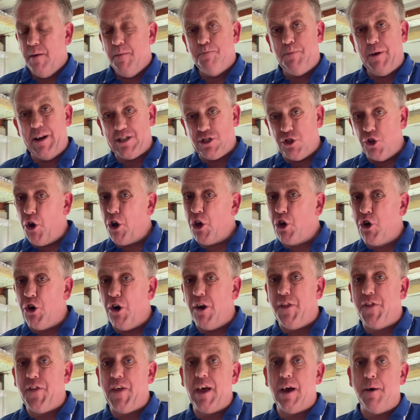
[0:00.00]
But it's not a
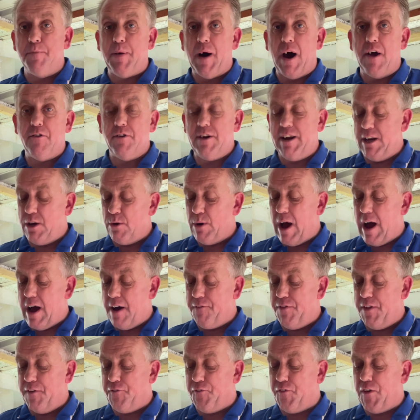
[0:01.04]
good thing apparently to
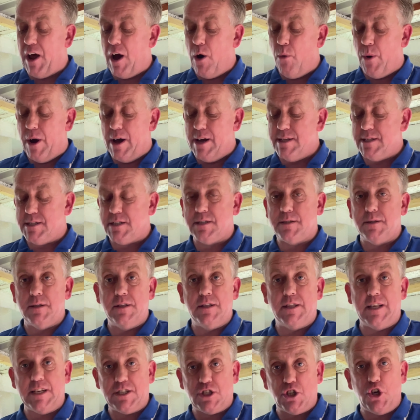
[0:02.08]
have the flowers
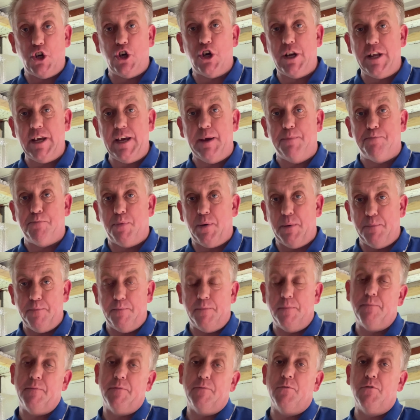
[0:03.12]
this early
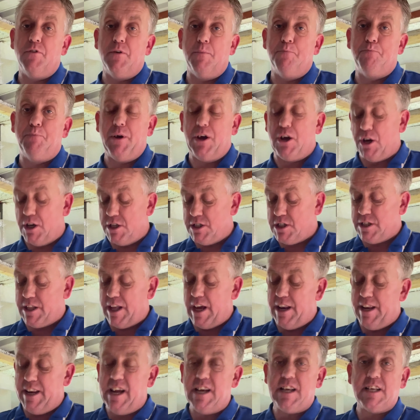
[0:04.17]
because they
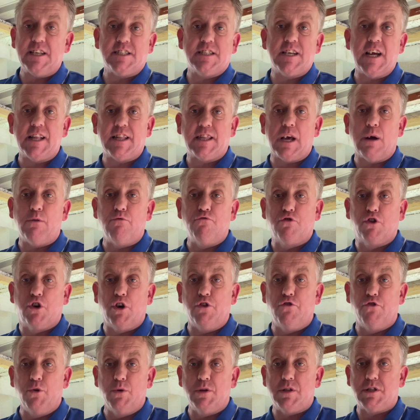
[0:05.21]
need to set down
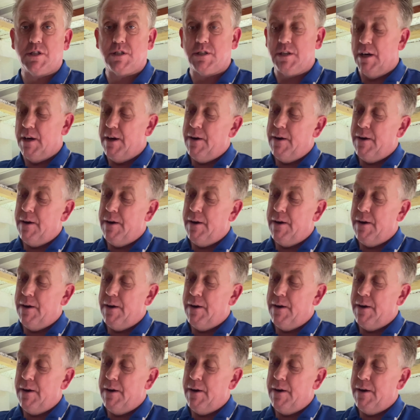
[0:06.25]
good roots